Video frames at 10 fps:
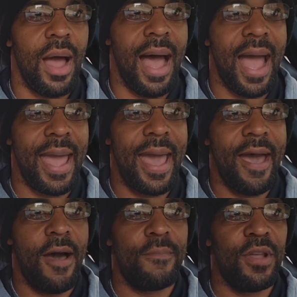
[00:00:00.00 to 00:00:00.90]
I
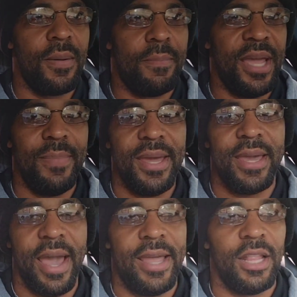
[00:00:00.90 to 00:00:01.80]
have the
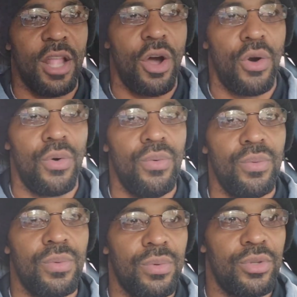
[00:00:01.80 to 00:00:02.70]
BBK
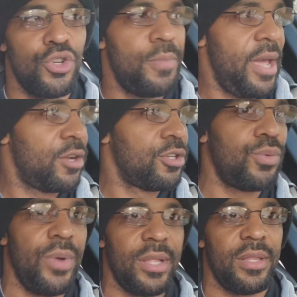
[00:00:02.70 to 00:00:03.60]
long tube
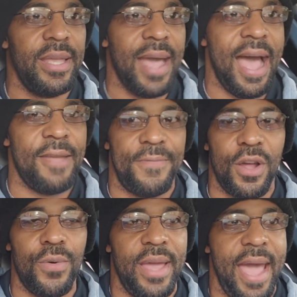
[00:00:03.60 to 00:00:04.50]
headers with the high
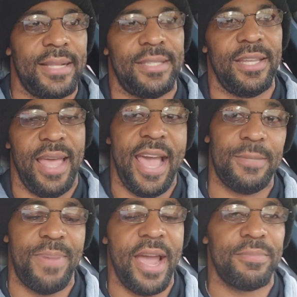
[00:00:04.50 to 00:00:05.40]
flow cats
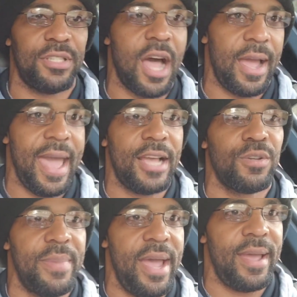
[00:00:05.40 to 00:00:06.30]
X-pipe stock
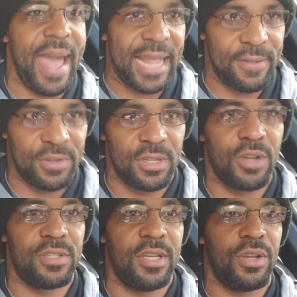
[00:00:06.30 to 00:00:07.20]
axle back, active
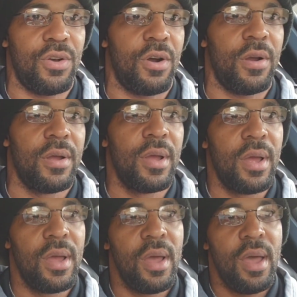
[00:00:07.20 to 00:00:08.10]
exhaust in the car.
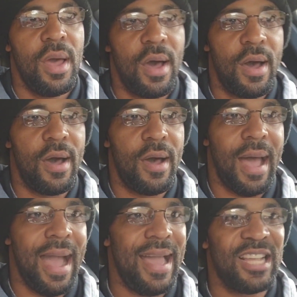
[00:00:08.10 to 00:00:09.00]

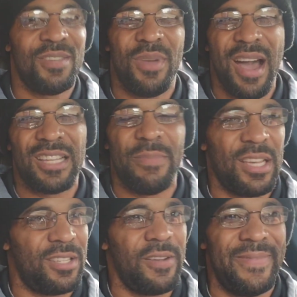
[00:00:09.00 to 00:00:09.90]
I got some
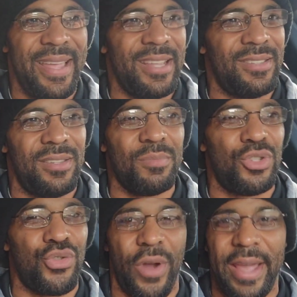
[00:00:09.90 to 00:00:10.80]
cosmetic stuff, did some
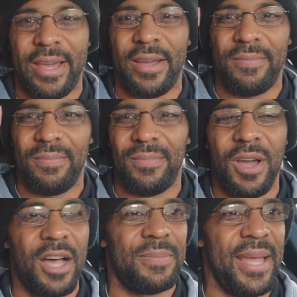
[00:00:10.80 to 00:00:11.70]
Drake
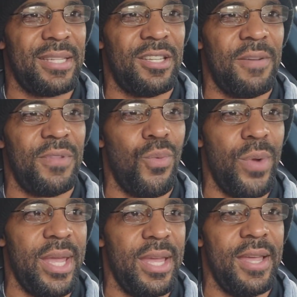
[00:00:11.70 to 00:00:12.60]
cosmetic stuff, the
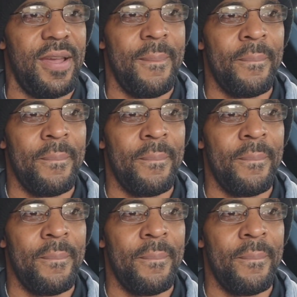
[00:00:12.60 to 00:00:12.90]
wing,